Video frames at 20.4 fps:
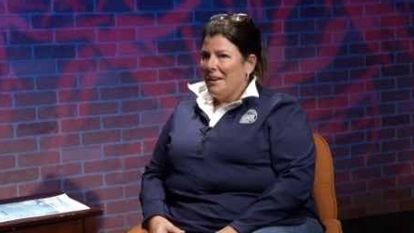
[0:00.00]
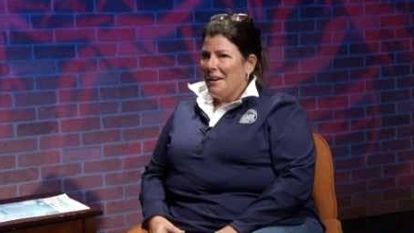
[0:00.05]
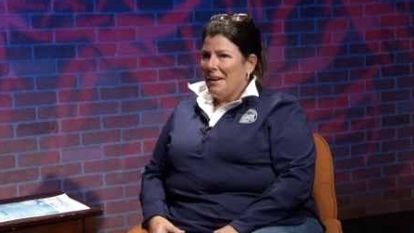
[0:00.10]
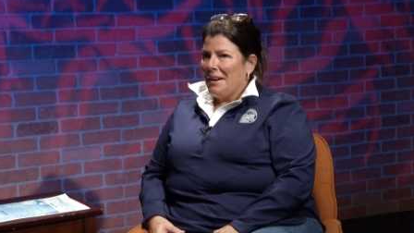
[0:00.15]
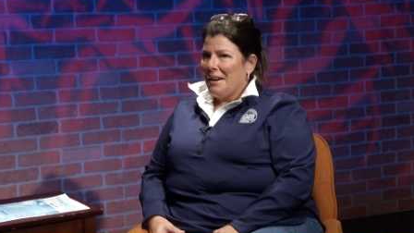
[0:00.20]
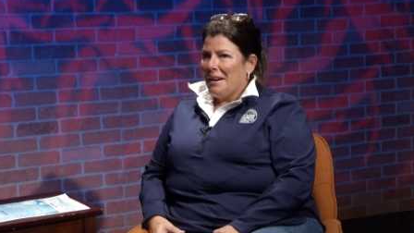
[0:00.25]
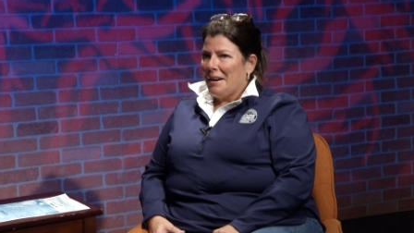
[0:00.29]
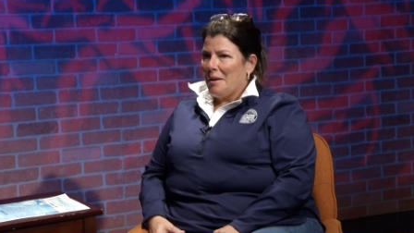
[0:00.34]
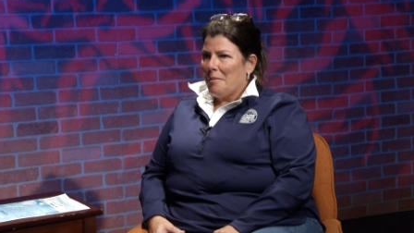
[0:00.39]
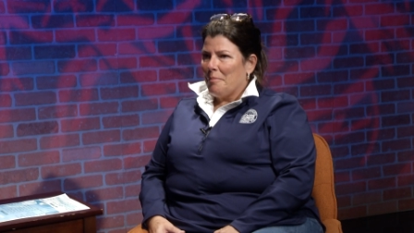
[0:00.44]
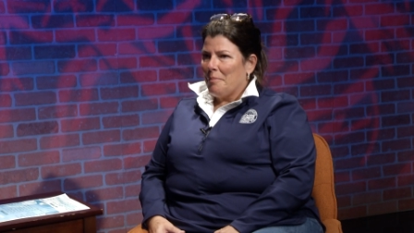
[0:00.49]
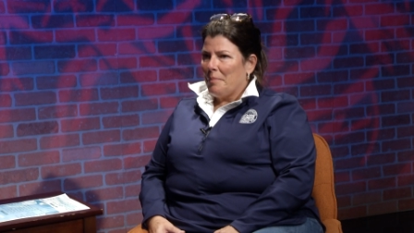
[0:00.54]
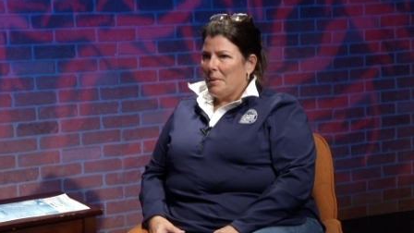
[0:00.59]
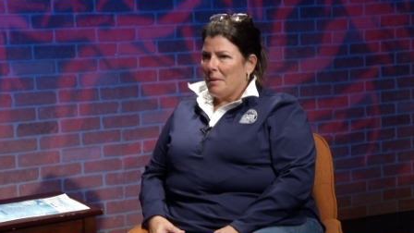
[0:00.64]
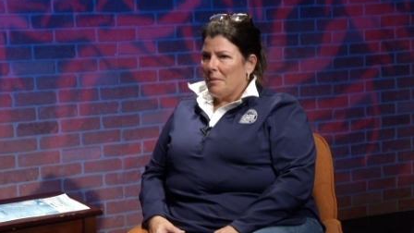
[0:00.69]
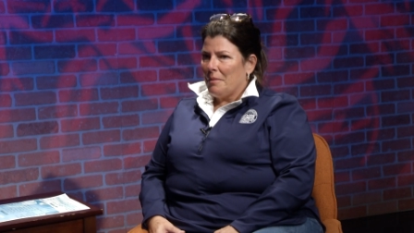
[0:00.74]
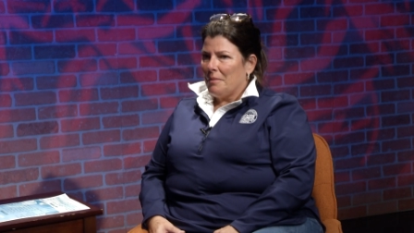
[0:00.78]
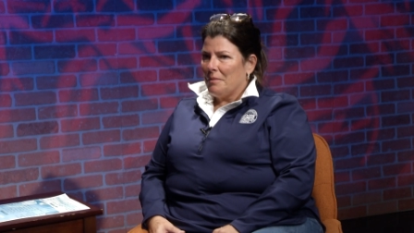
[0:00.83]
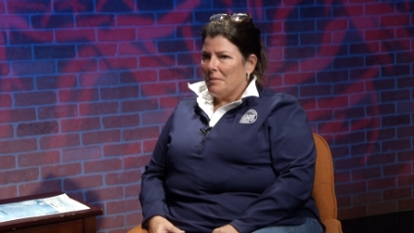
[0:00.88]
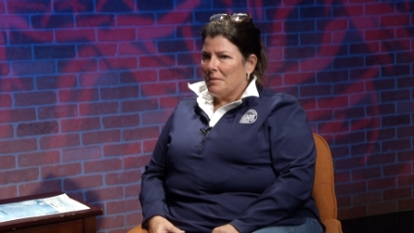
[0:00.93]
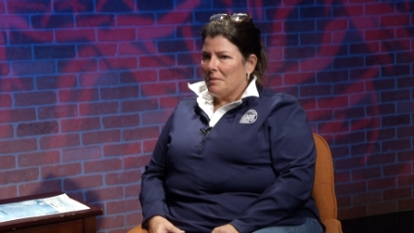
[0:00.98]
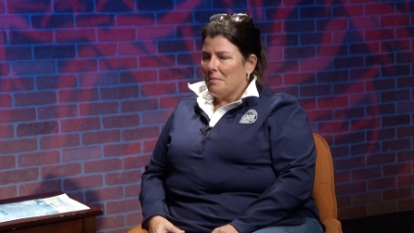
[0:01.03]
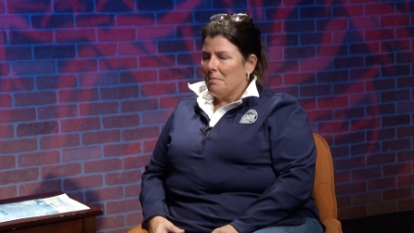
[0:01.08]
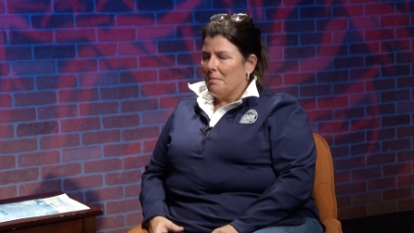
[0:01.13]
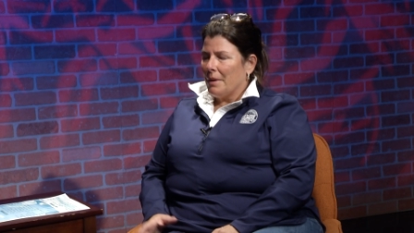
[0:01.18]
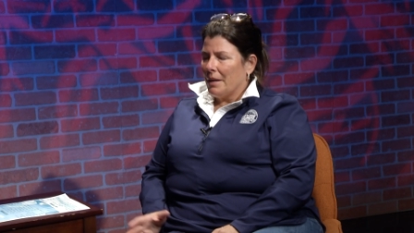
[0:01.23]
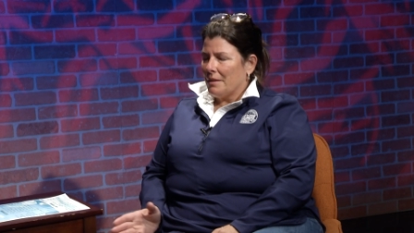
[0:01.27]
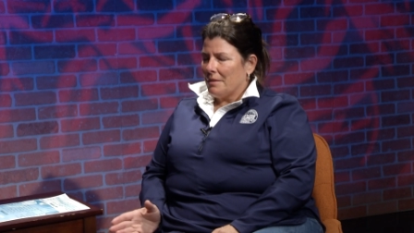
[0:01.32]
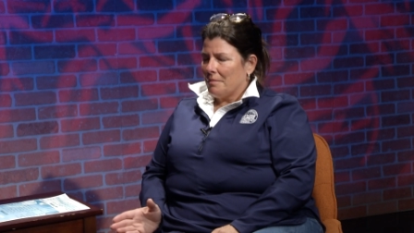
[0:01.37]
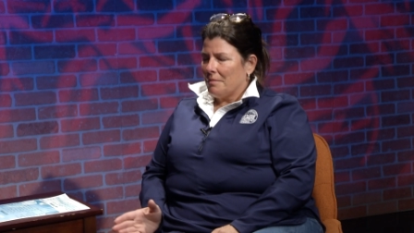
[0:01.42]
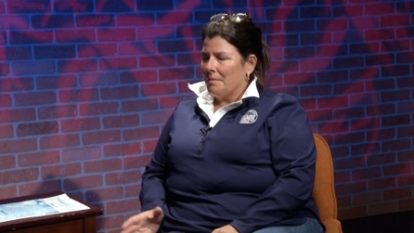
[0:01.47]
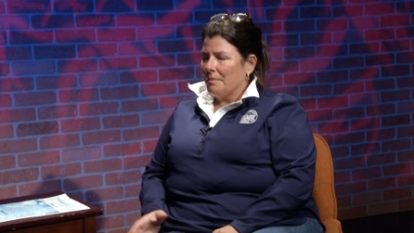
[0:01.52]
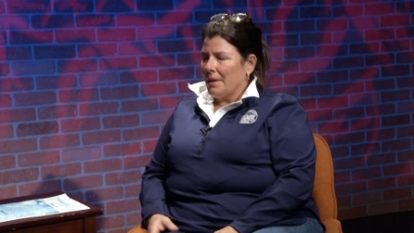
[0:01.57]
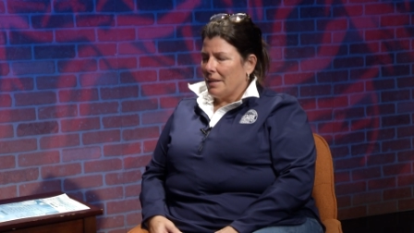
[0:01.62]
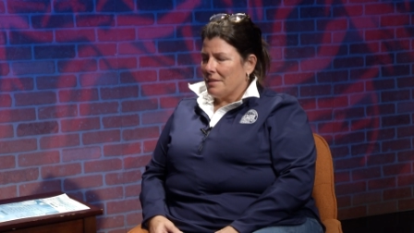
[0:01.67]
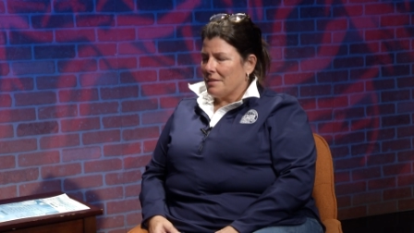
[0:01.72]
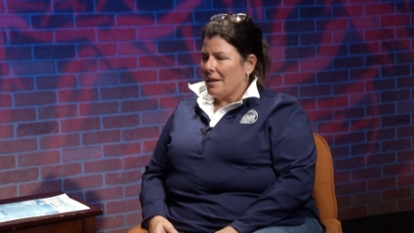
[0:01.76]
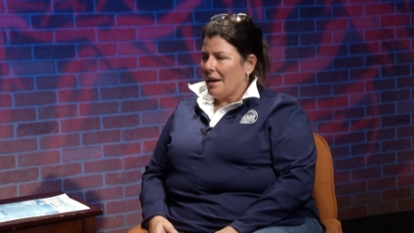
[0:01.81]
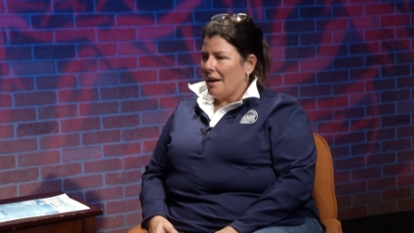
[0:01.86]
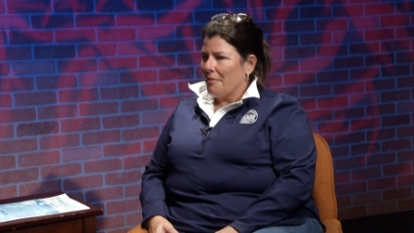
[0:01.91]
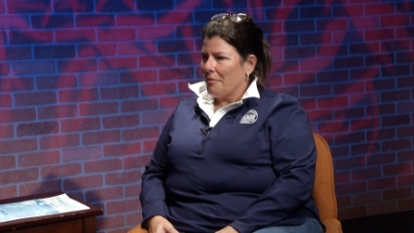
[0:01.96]
but my
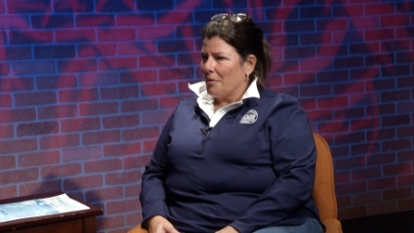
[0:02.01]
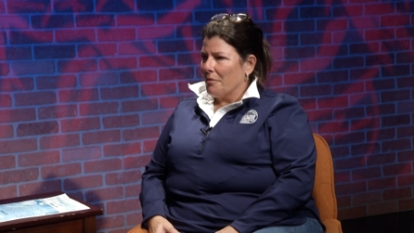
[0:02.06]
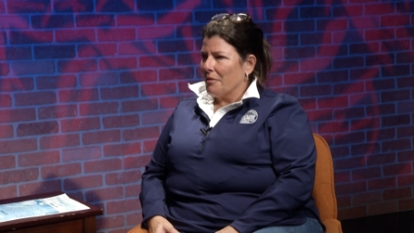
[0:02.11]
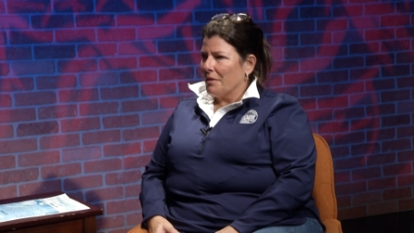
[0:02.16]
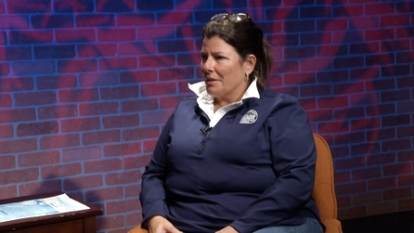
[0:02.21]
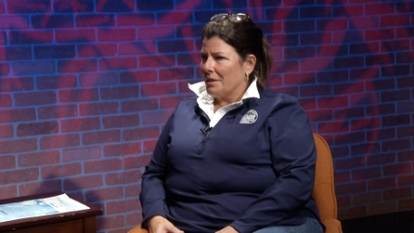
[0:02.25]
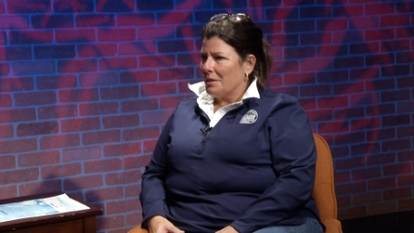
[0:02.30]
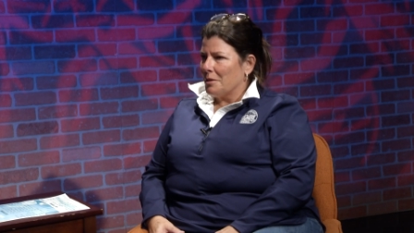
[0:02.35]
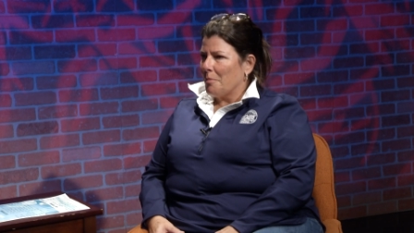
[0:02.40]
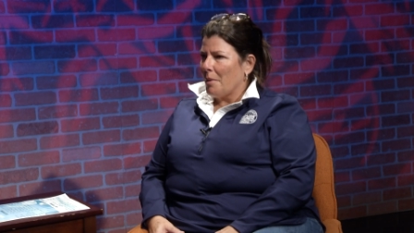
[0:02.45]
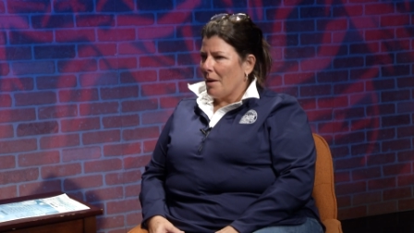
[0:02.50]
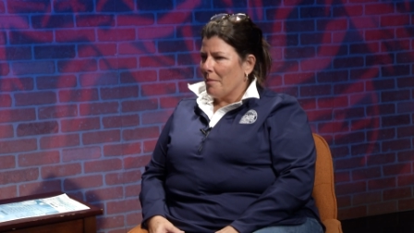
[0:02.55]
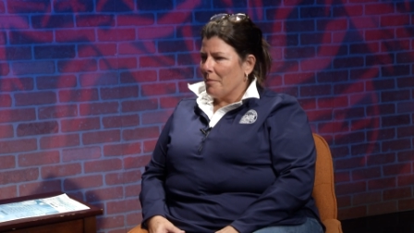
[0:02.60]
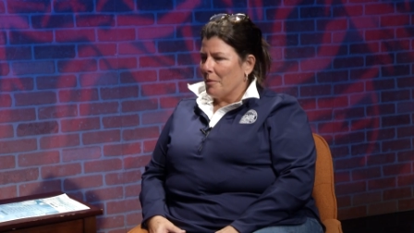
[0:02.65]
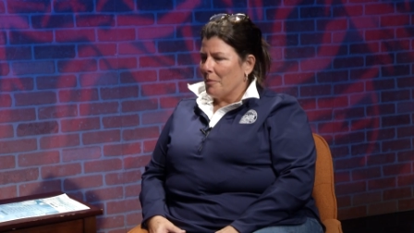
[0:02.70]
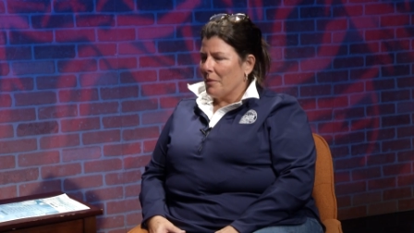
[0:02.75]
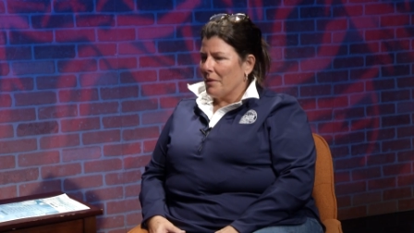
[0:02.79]
staff over at the department were